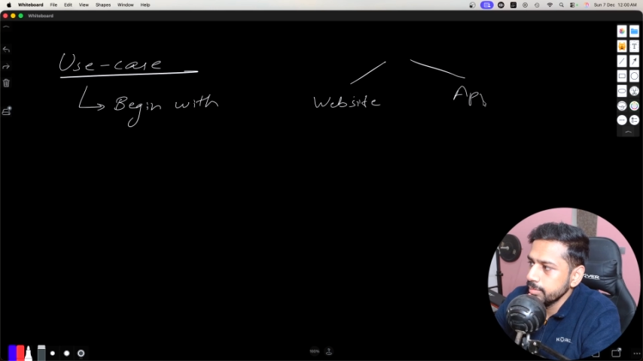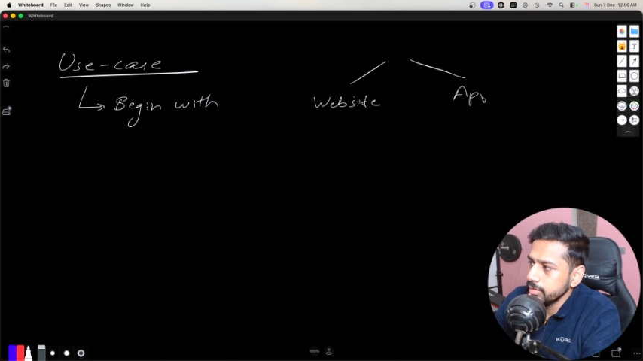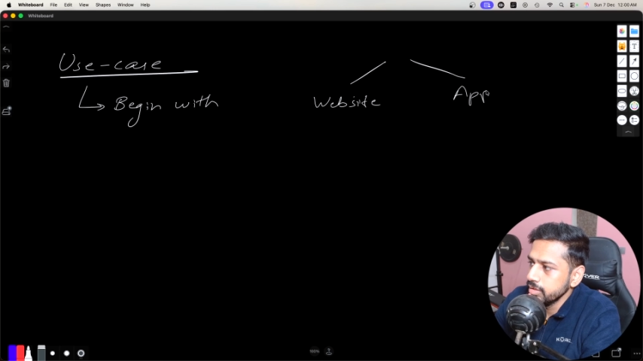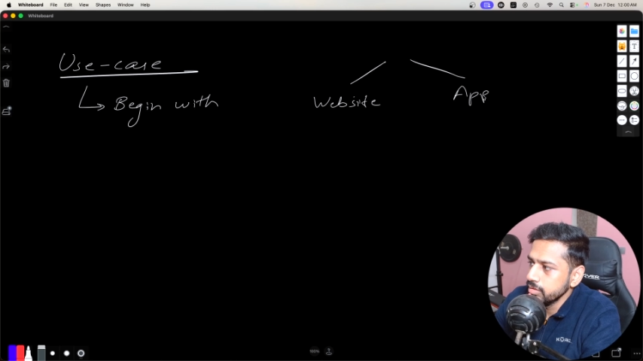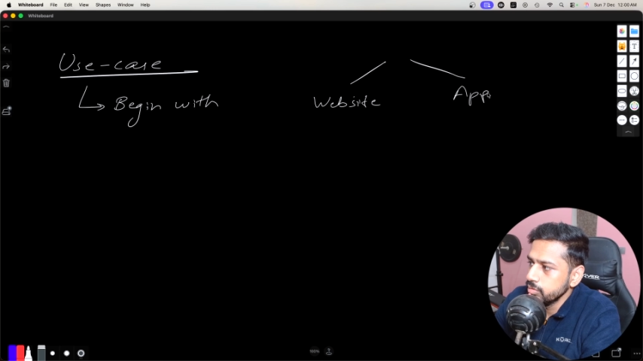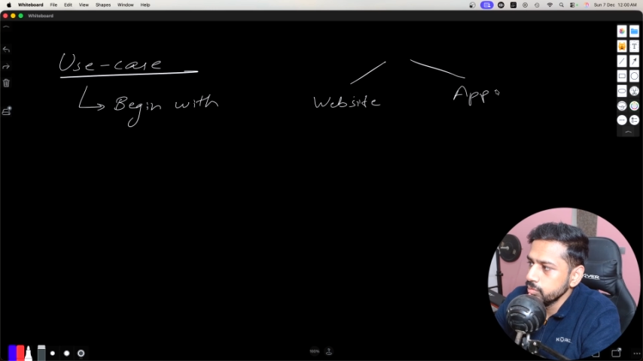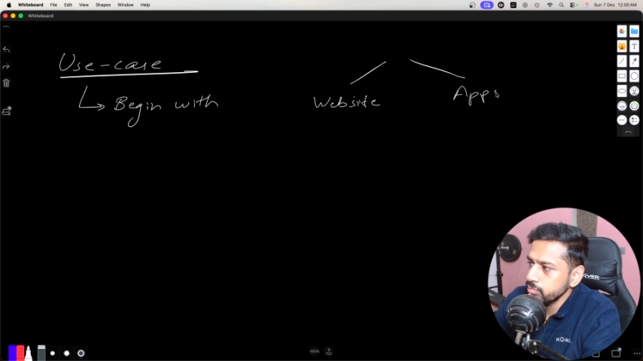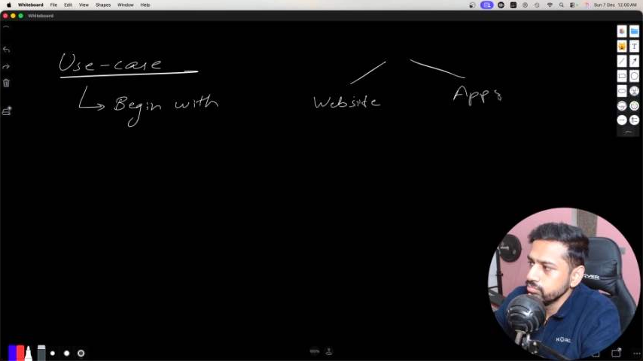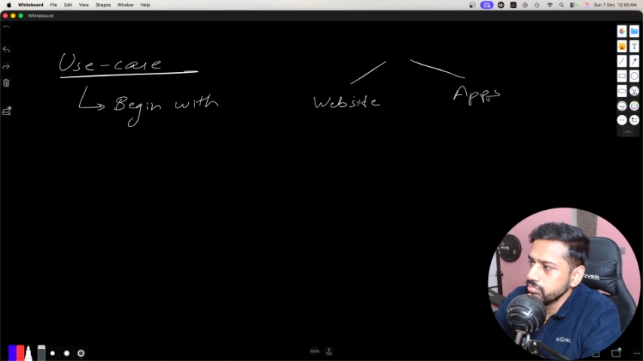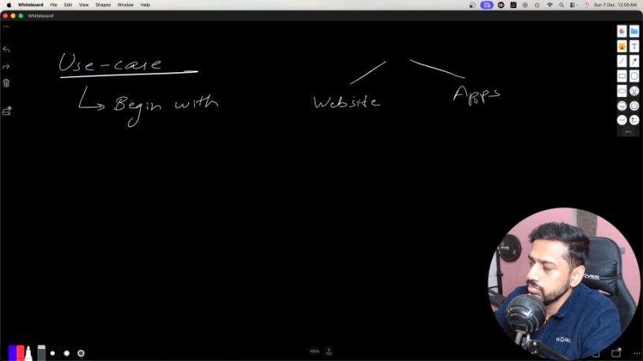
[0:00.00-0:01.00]
into
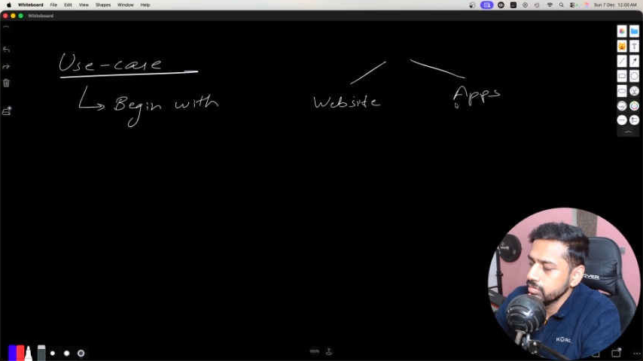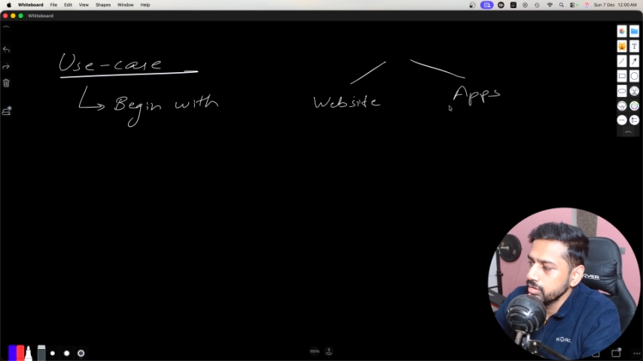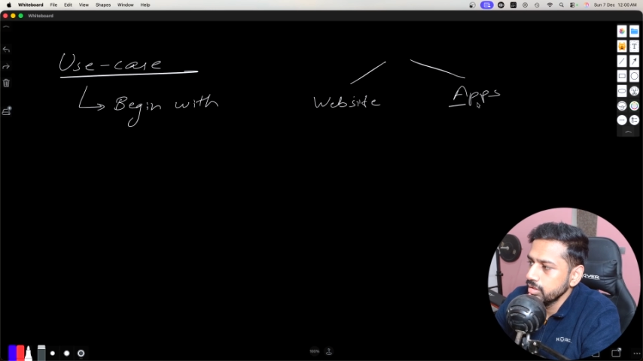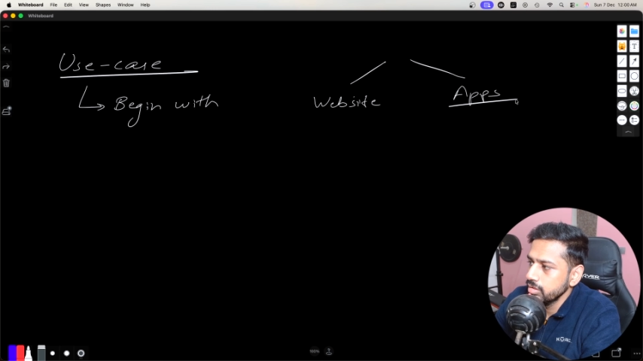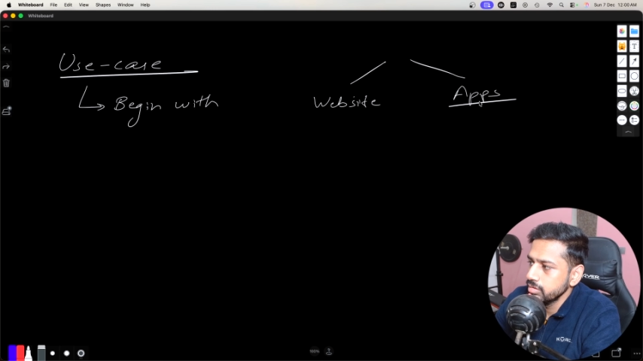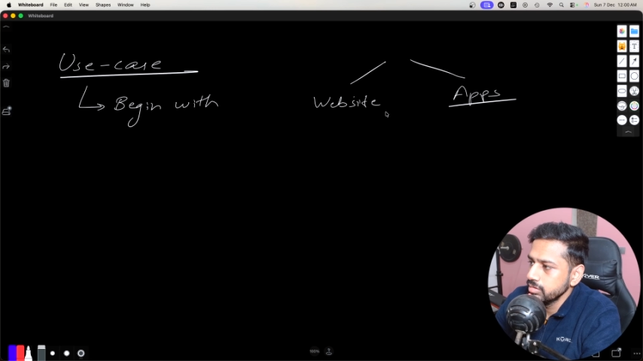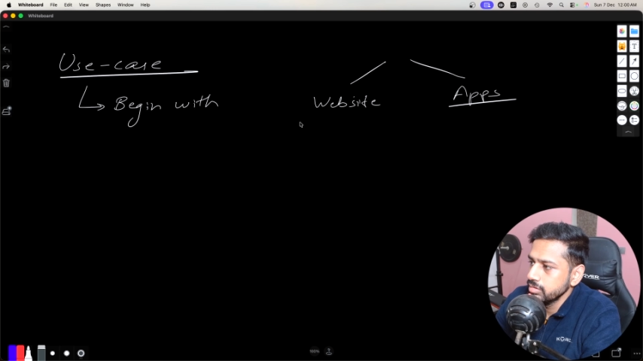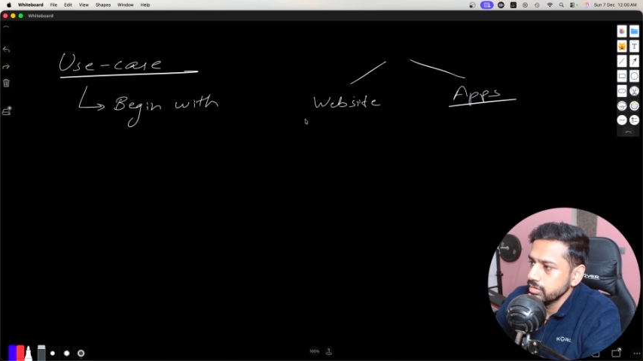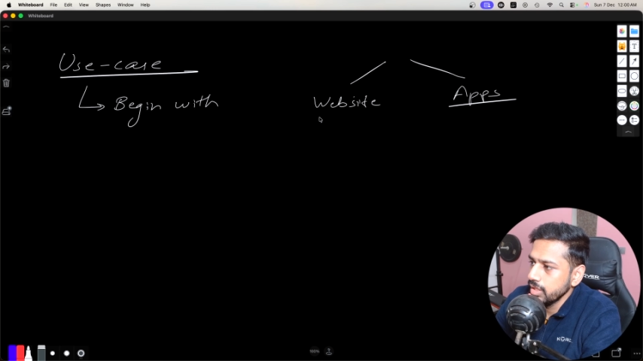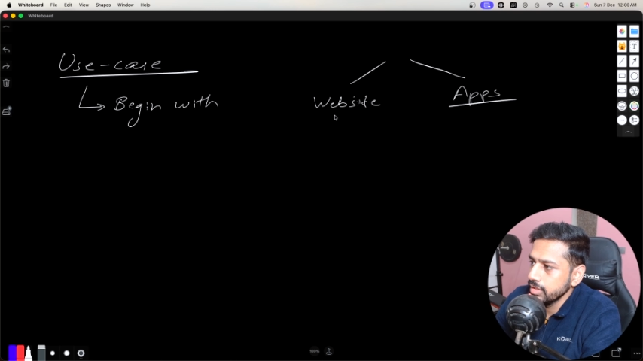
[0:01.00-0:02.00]

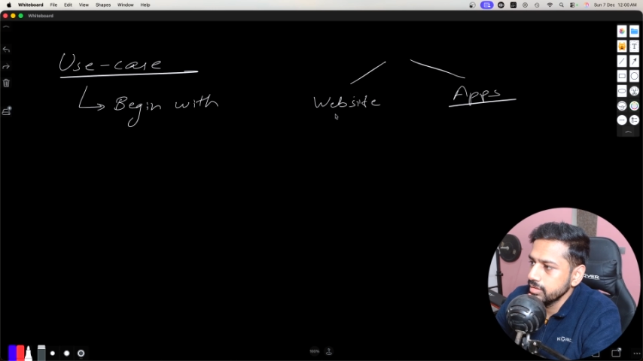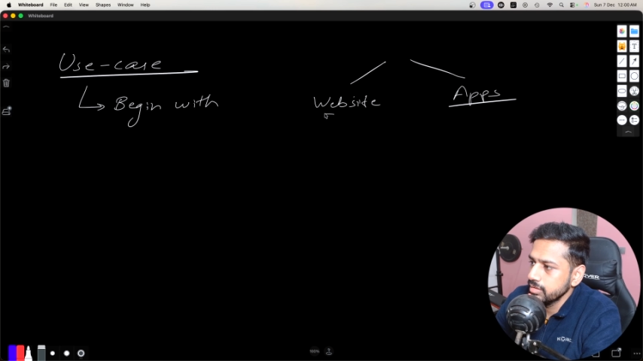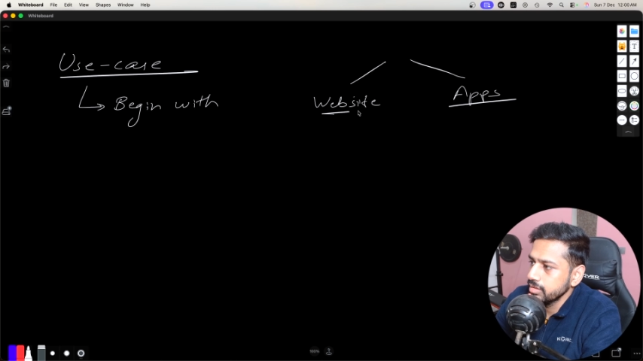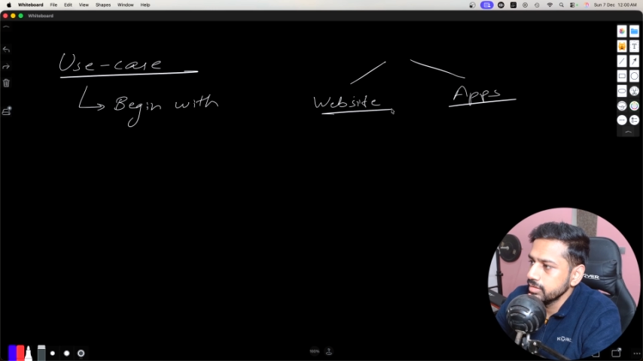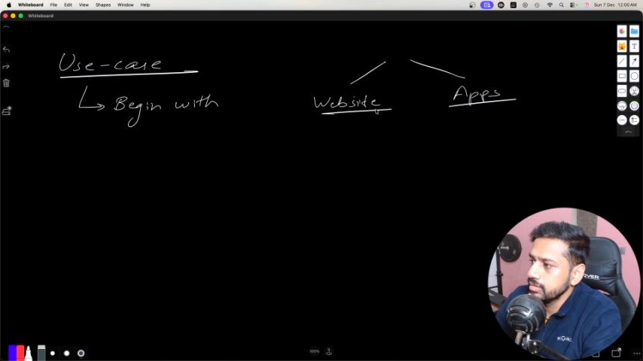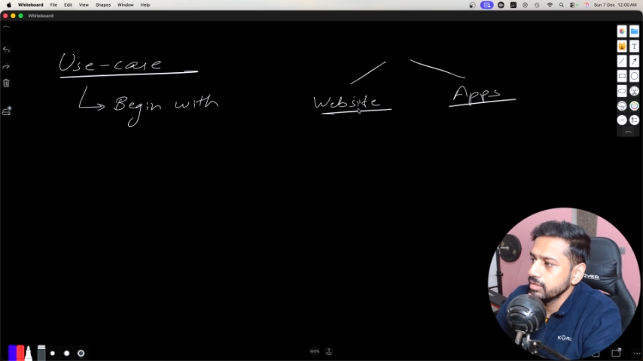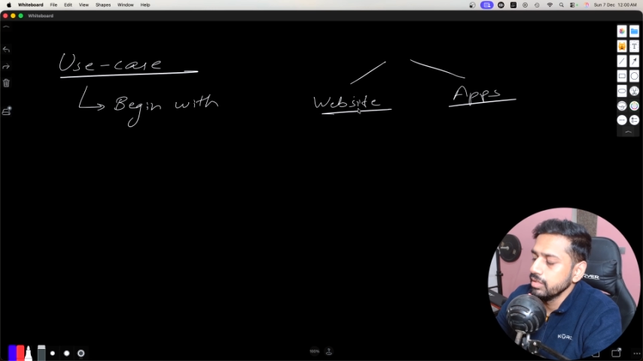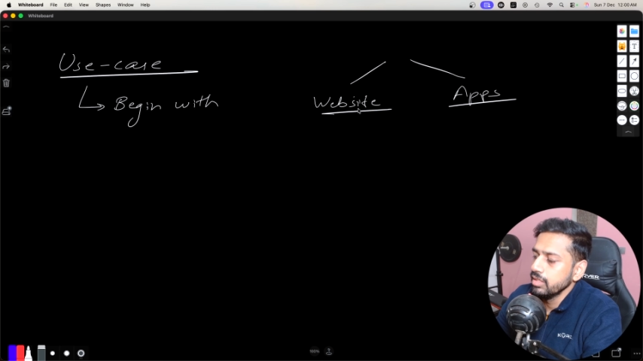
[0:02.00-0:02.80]
existence.